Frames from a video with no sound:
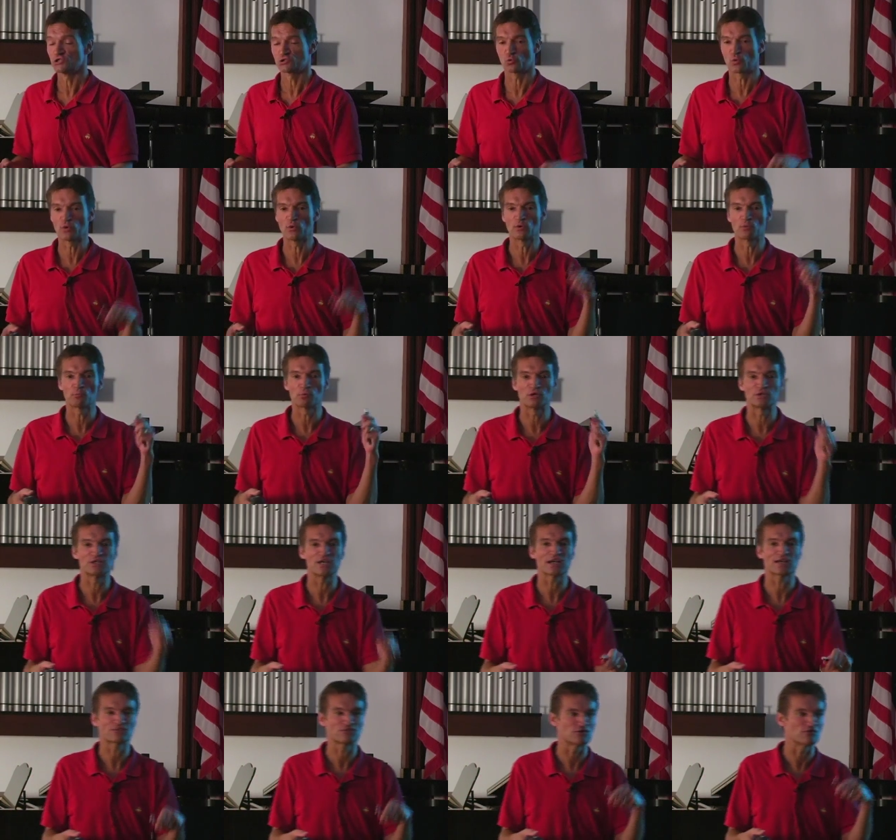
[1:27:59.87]
So we would
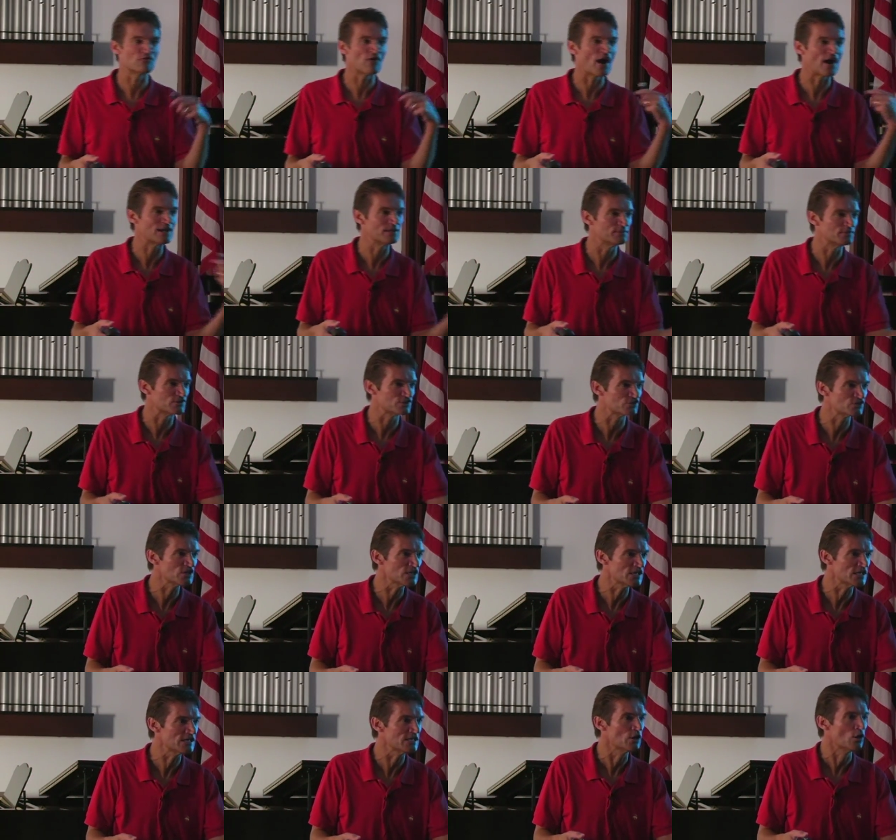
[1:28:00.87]
predict that vitamin
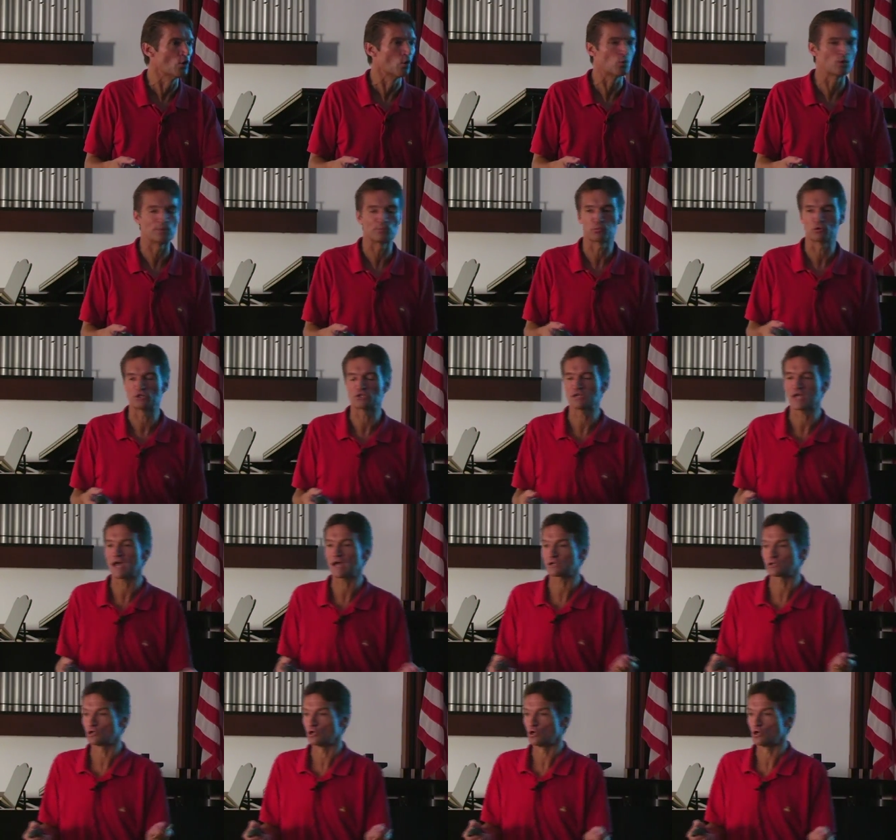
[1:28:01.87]
C would protect